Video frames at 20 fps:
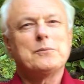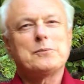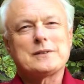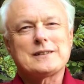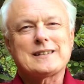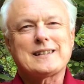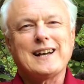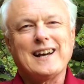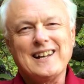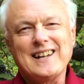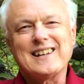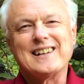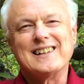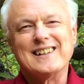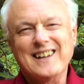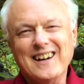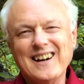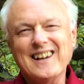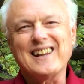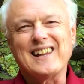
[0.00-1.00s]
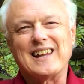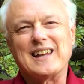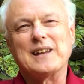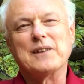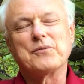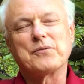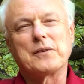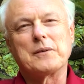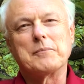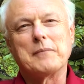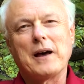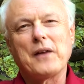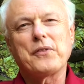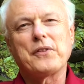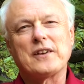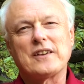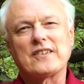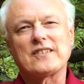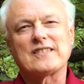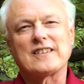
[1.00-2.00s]
was kind of nutty for
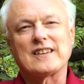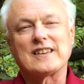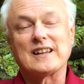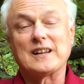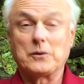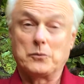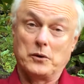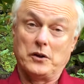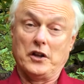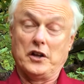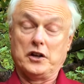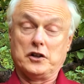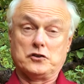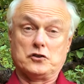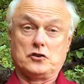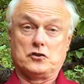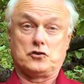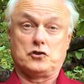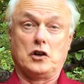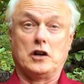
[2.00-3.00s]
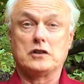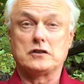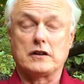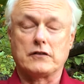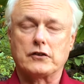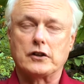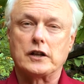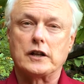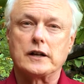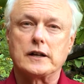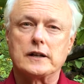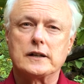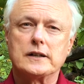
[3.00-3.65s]
Methodists to think, well, they can just change everything.